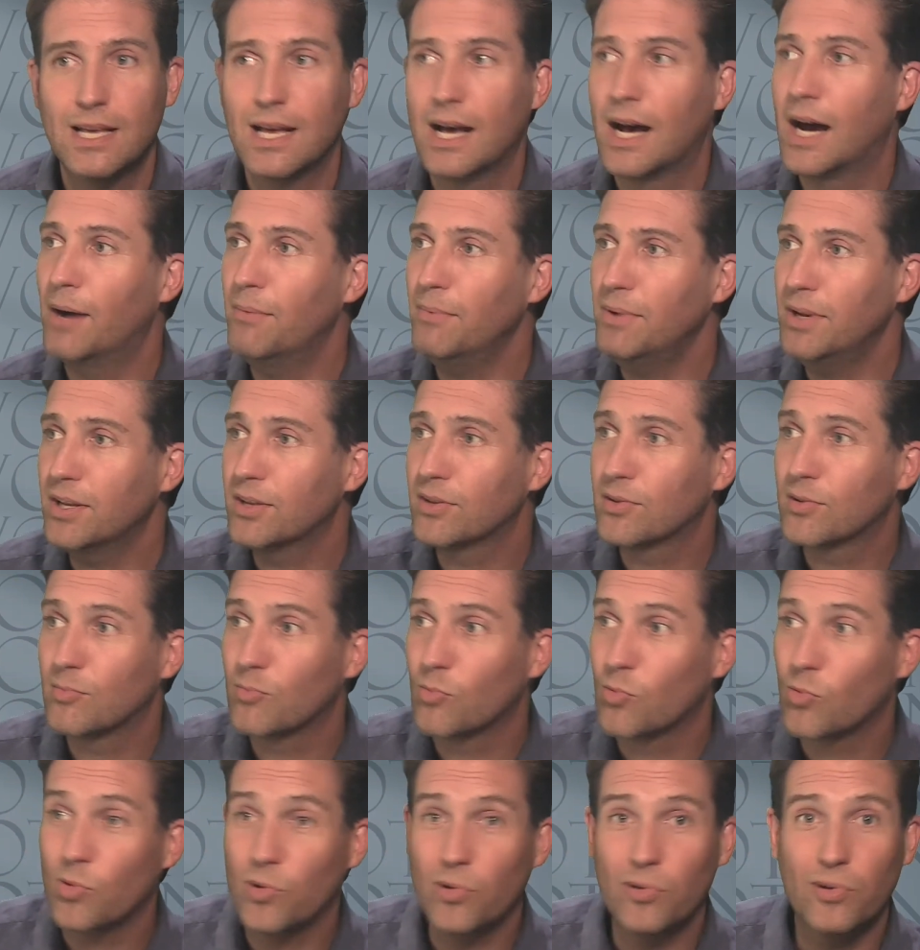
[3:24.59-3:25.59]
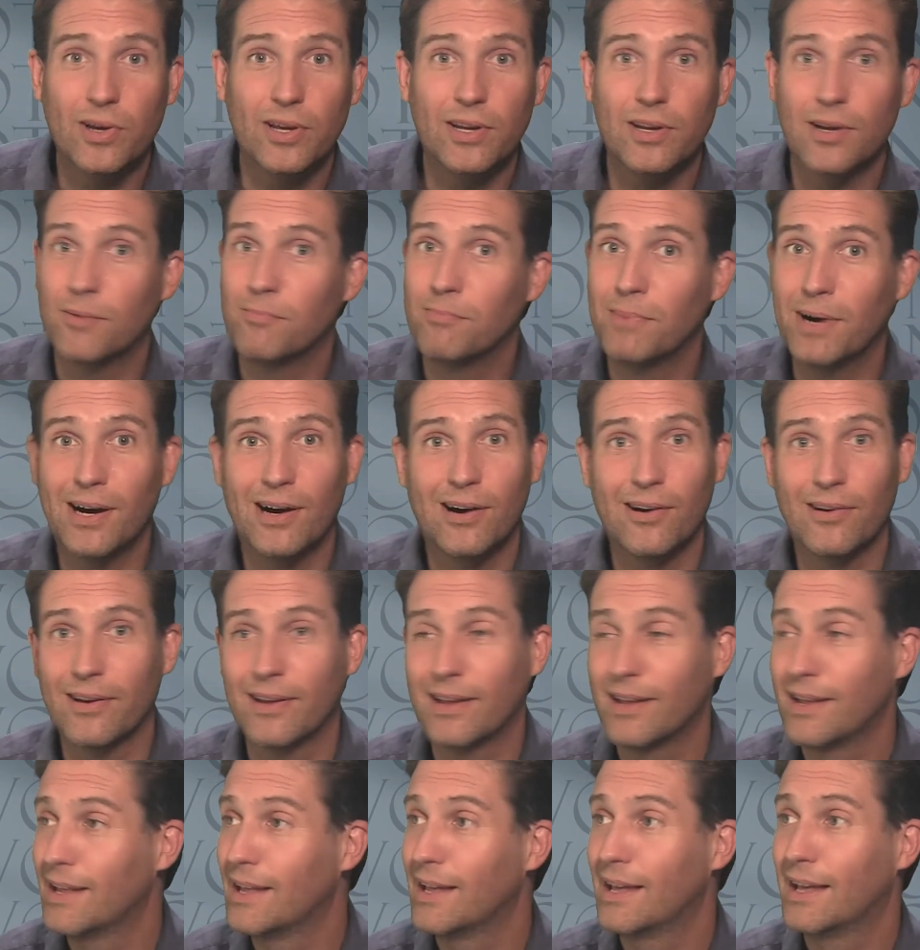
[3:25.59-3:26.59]
How many of them worried about
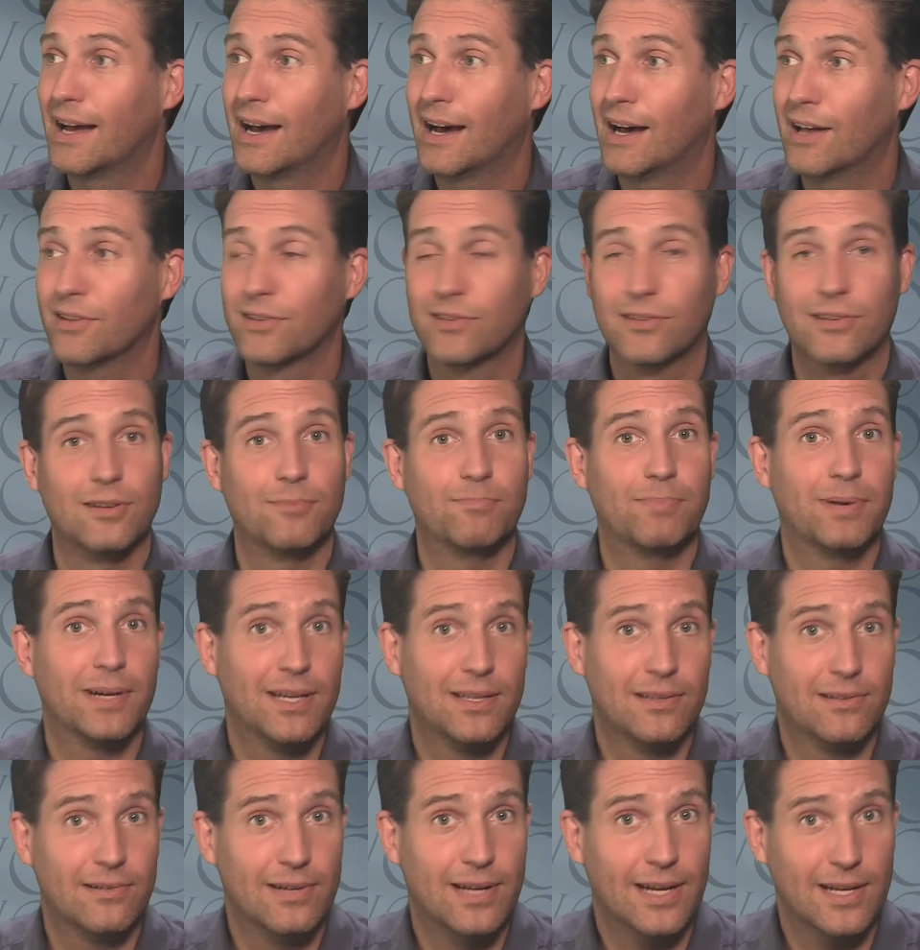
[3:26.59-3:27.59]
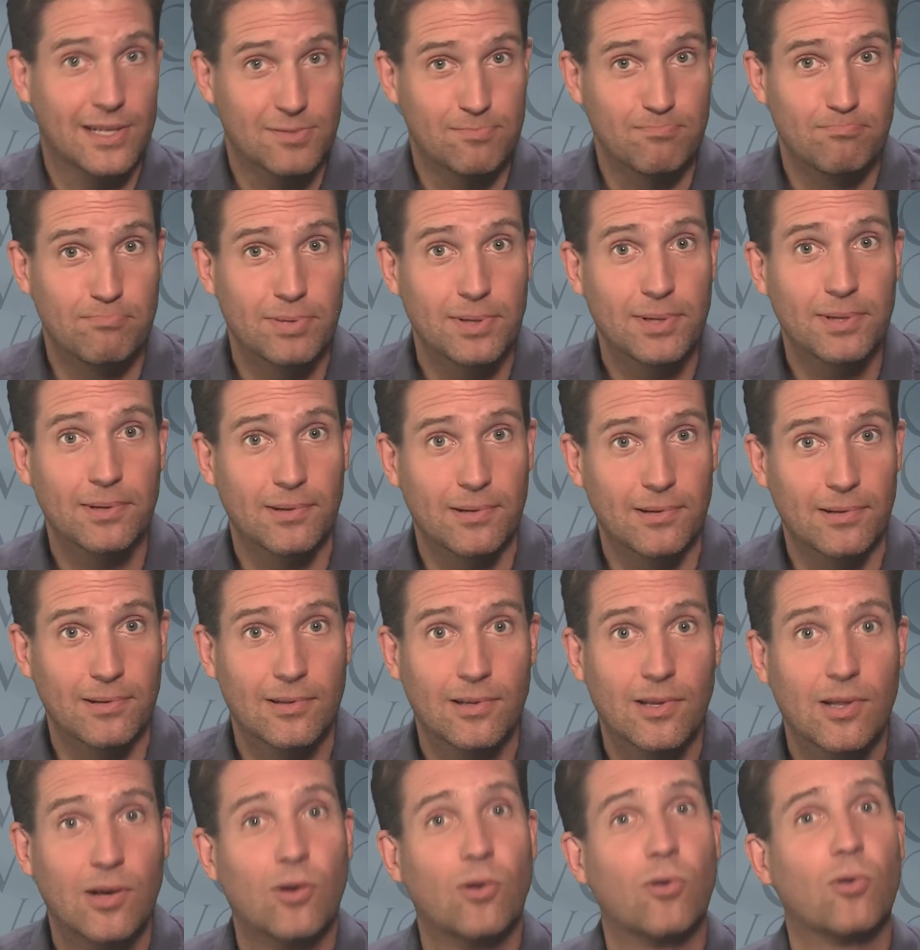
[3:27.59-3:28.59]
how they're going to pay their next bill
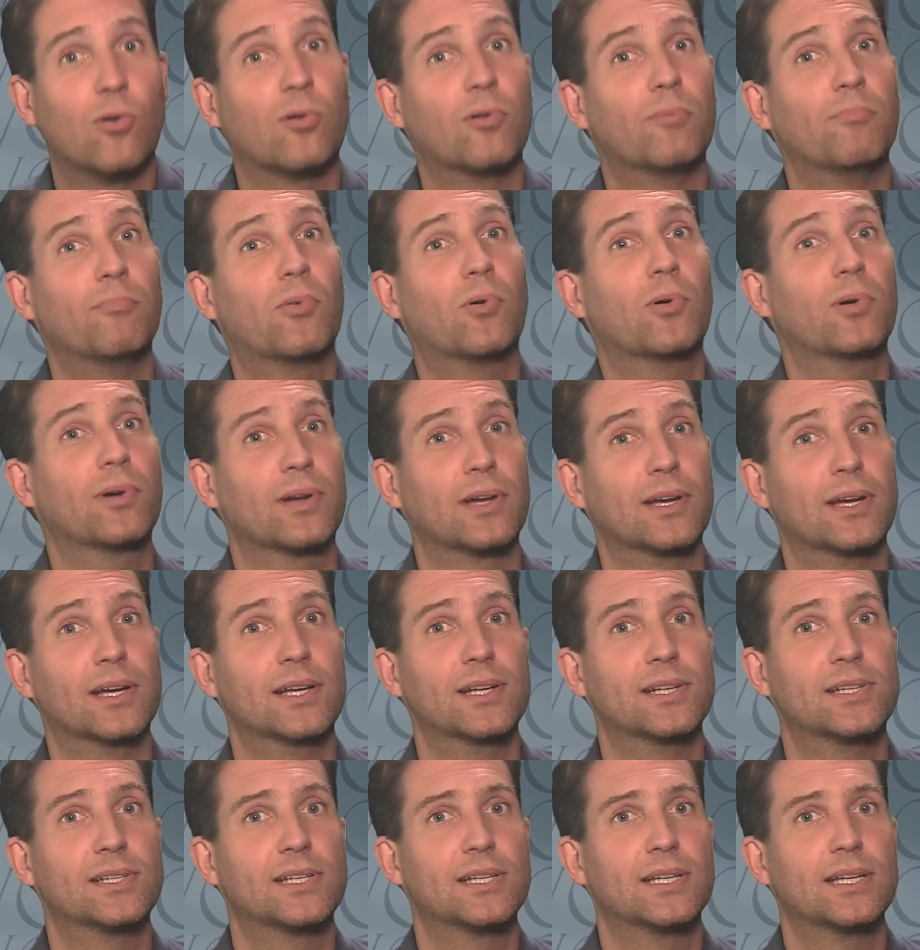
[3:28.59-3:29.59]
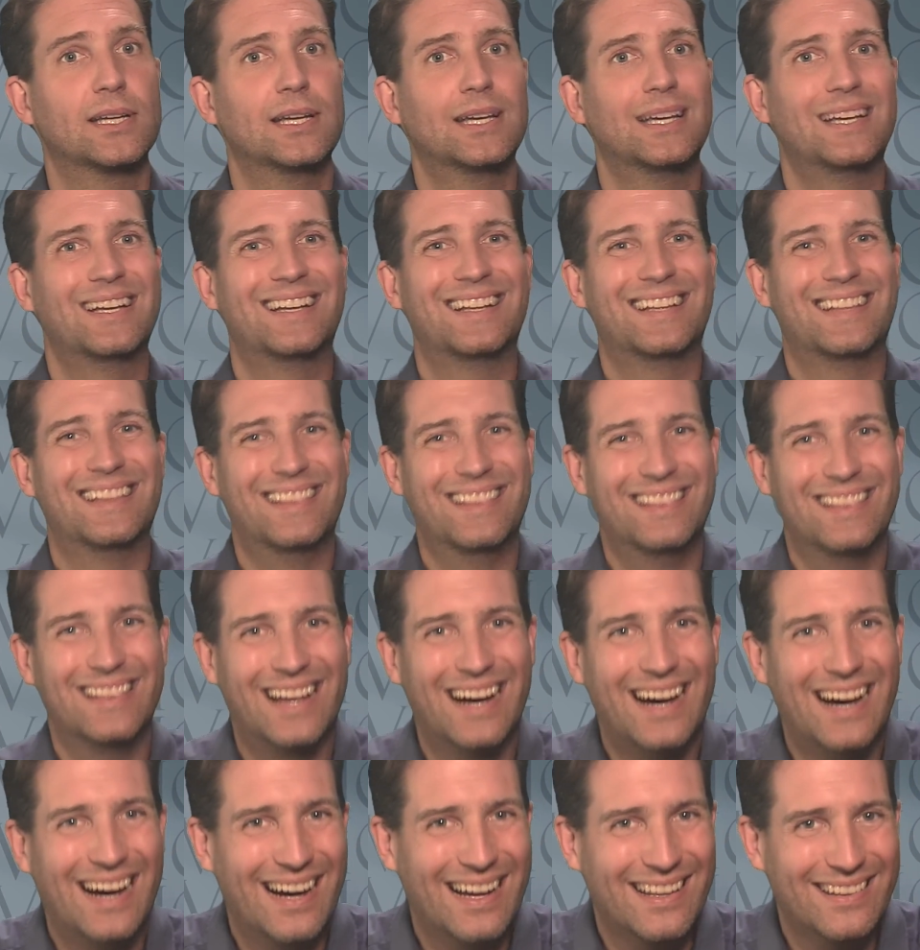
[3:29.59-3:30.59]
or mortgage,
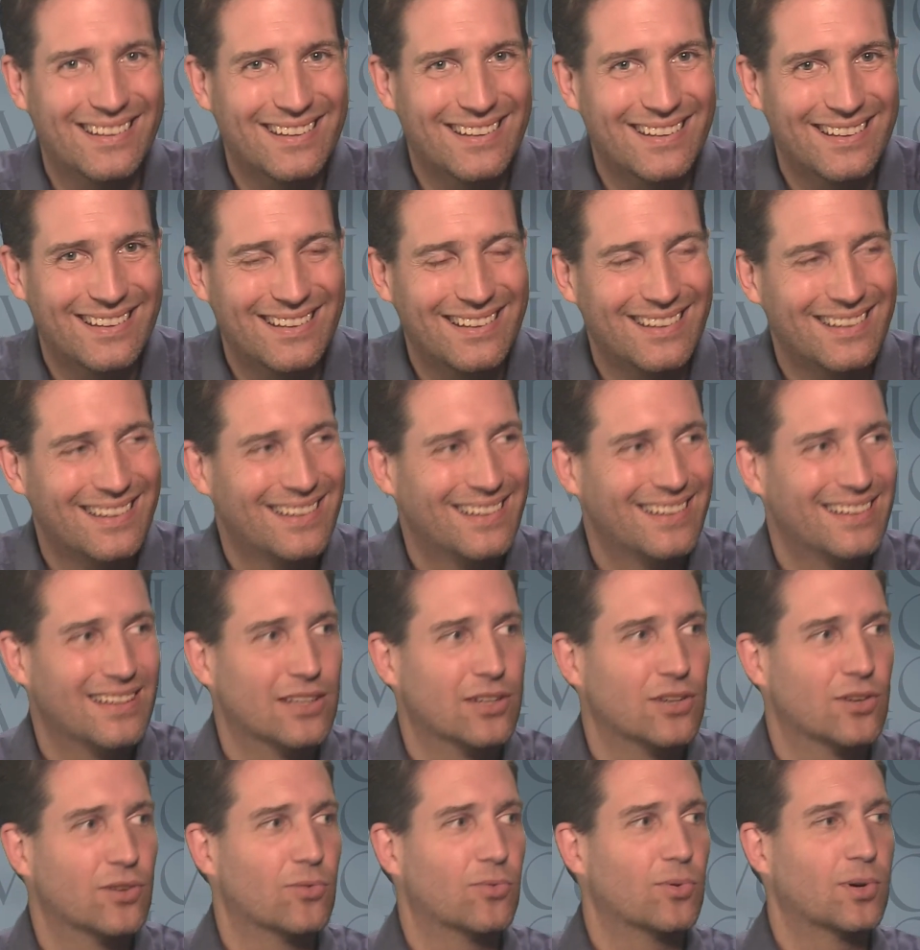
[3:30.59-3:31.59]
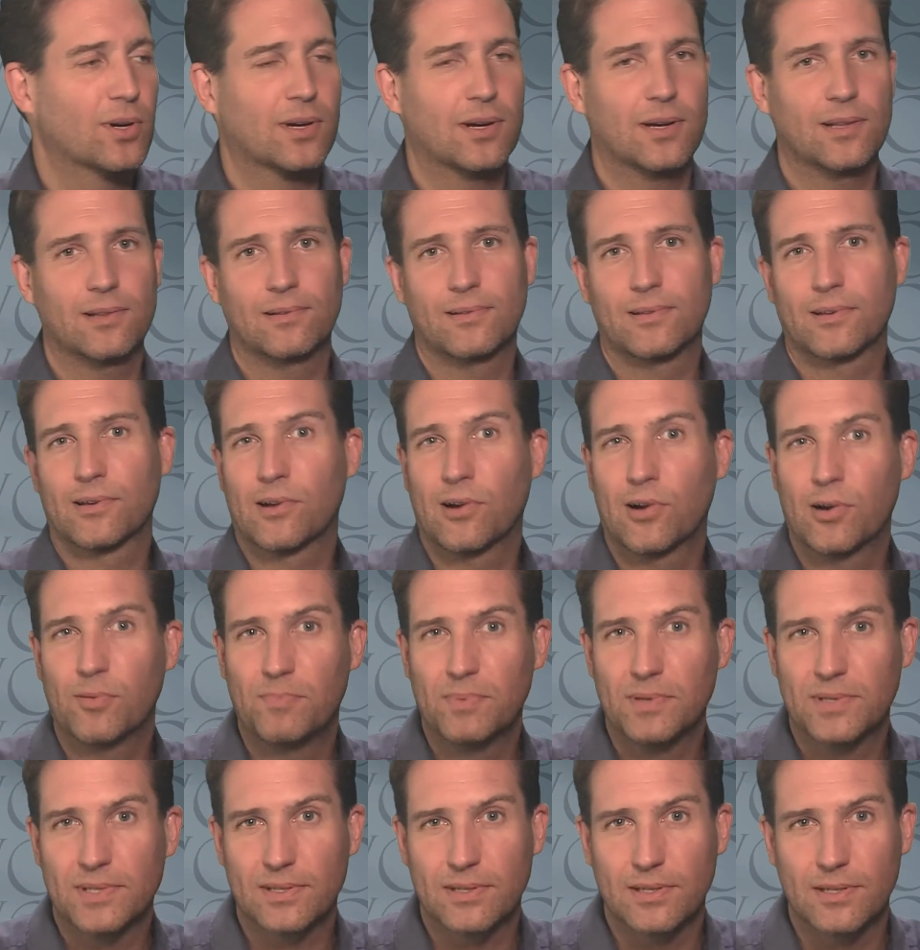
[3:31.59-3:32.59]
not, you know, what color the
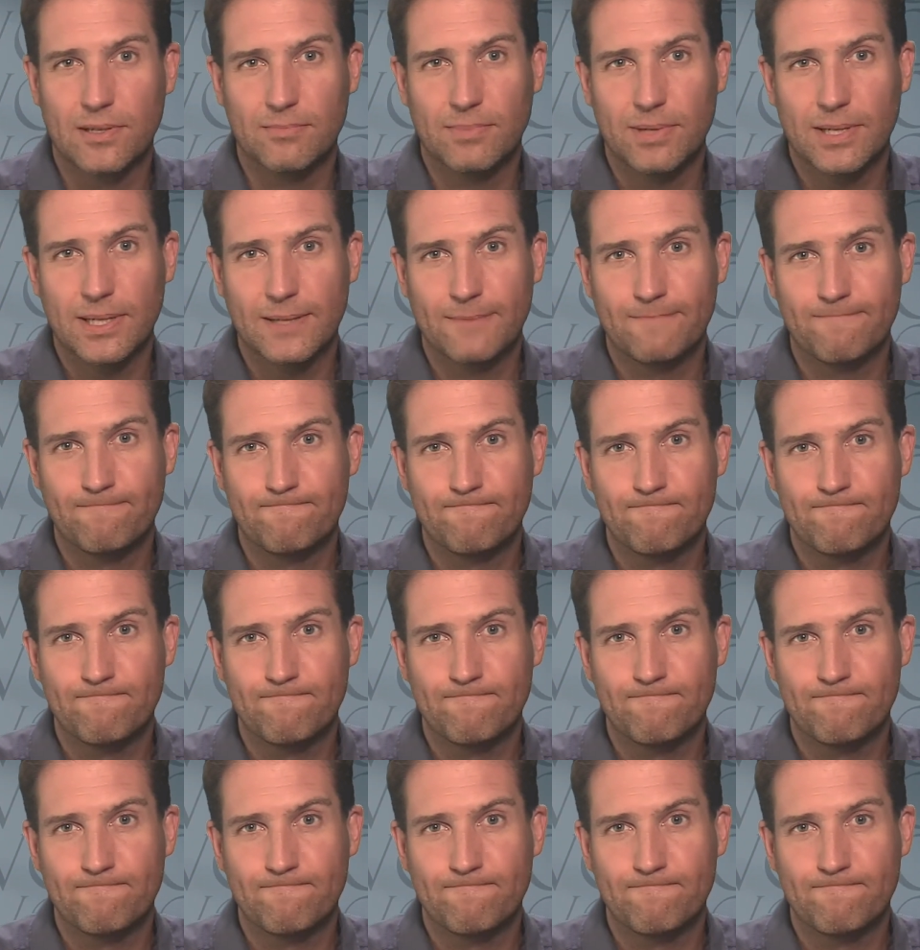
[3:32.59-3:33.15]
carpet's going to be?